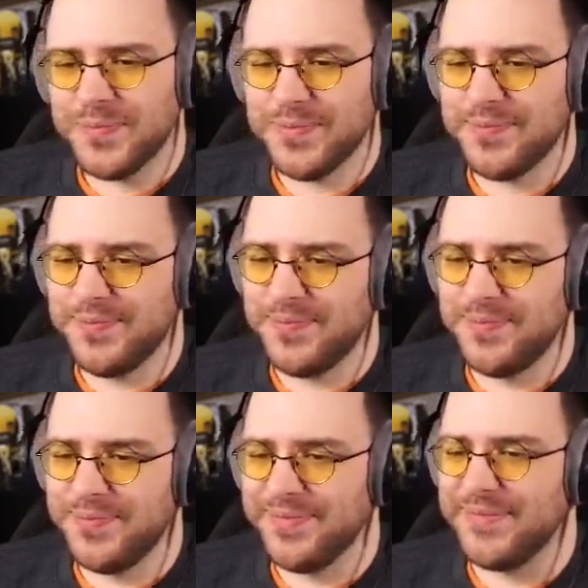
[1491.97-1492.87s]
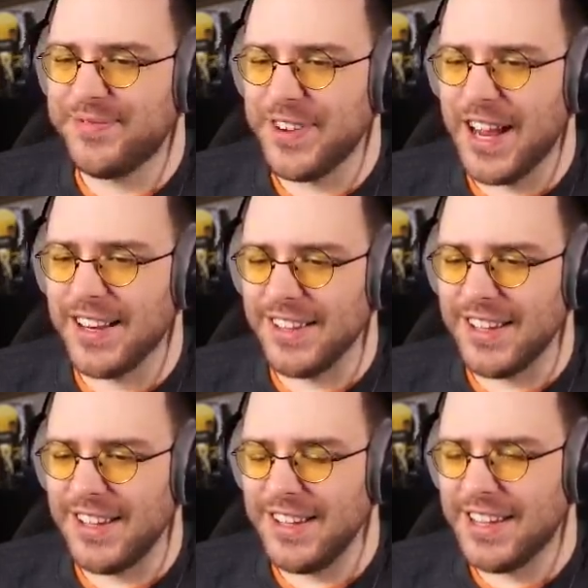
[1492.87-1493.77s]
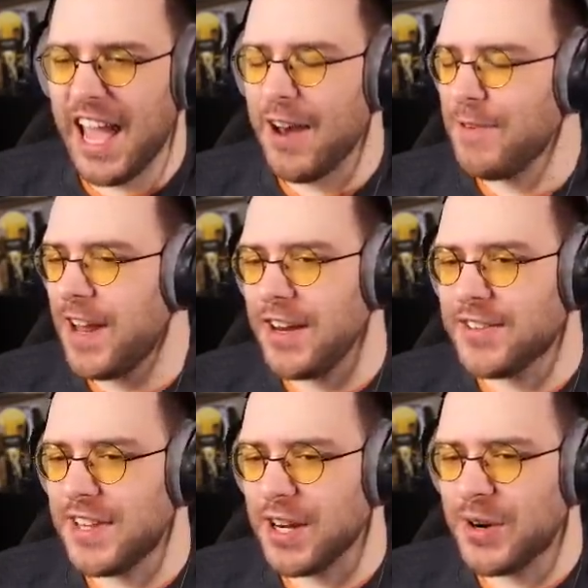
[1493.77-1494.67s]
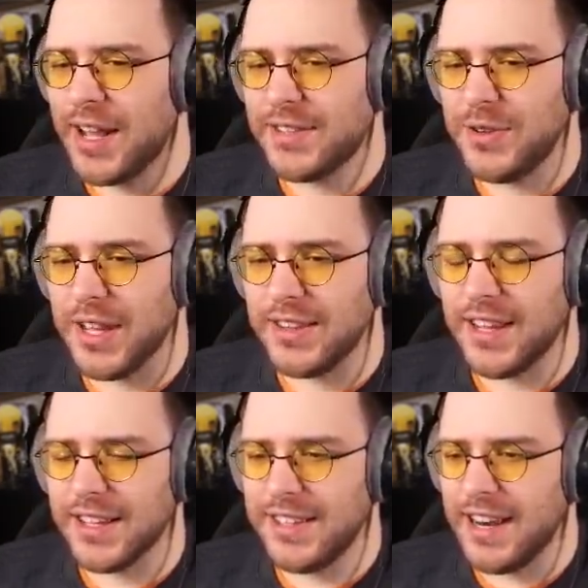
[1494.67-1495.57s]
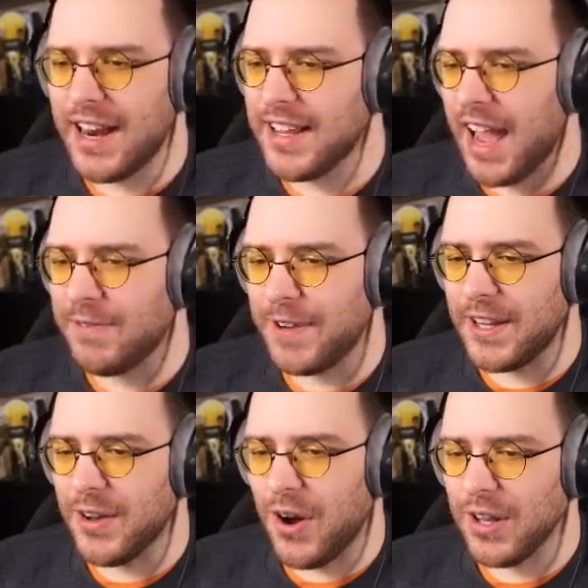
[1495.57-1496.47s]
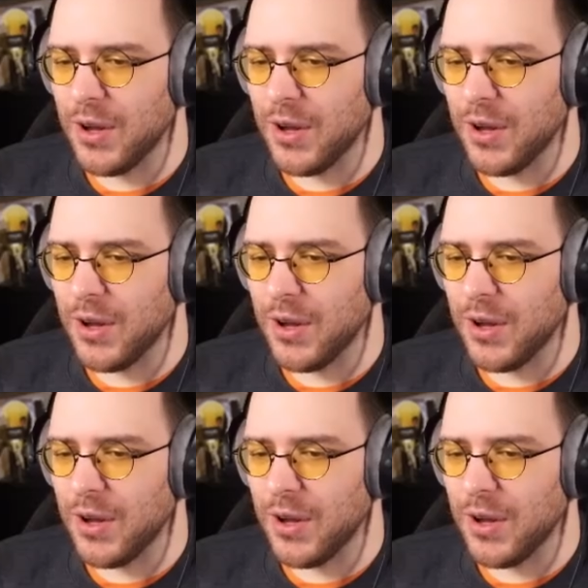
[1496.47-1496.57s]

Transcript: Finally. Caffeinated cigarettes? You get nicotine and caffeine all